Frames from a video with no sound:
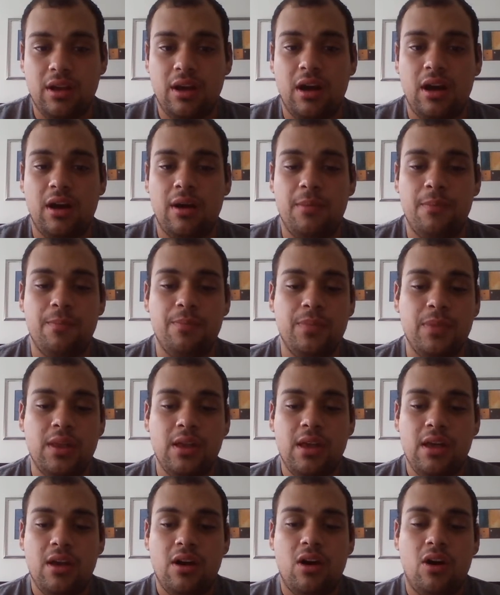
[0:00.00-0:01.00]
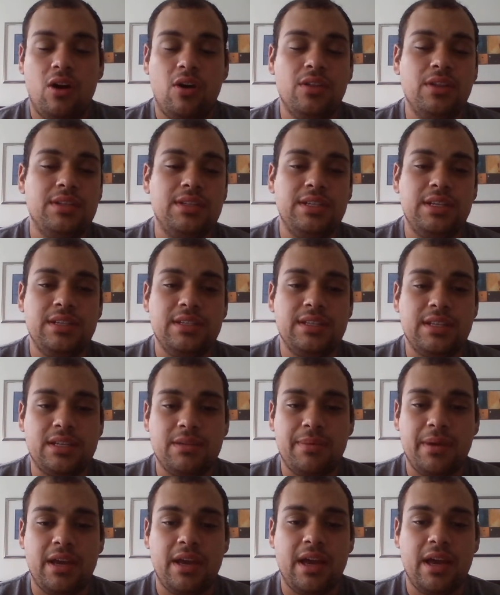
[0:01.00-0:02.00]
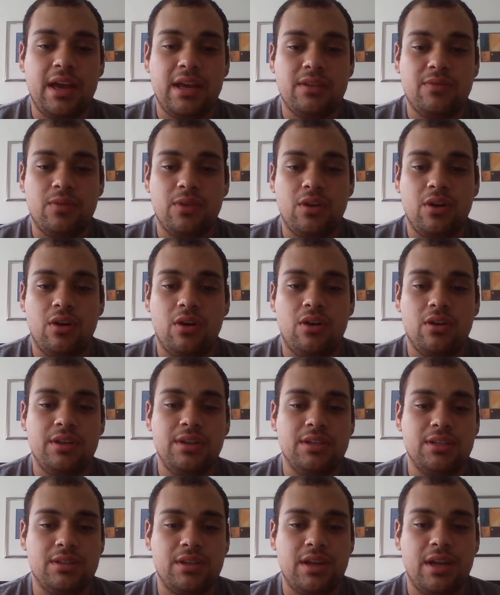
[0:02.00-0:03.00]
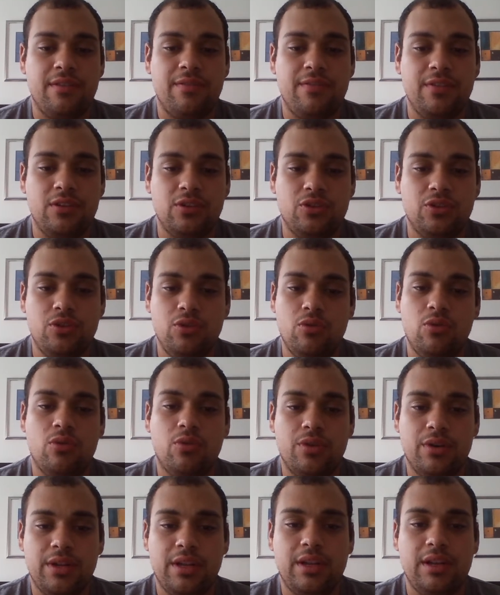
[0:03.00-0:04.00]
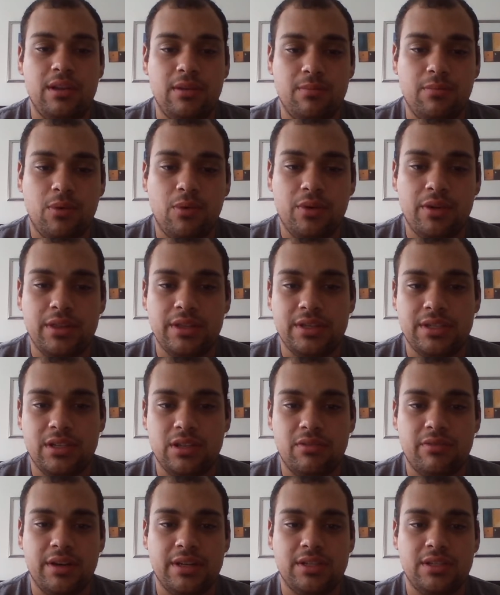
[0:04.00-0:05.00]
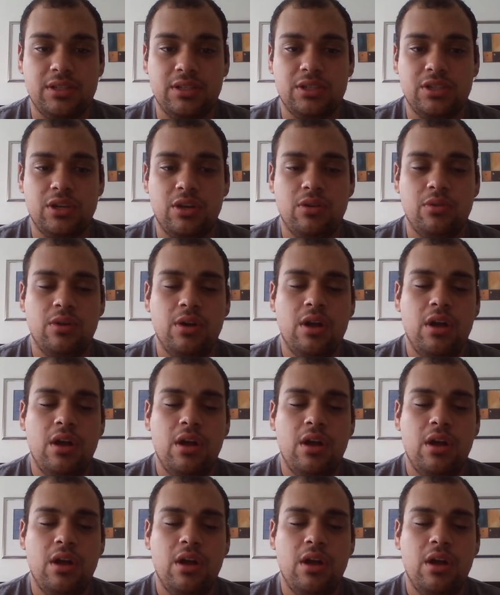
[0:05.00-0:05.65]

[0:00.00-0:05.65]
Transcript: All the scenes that Topanga had with Augie just kind of feel shoehorned in and pointless to the rest of the show.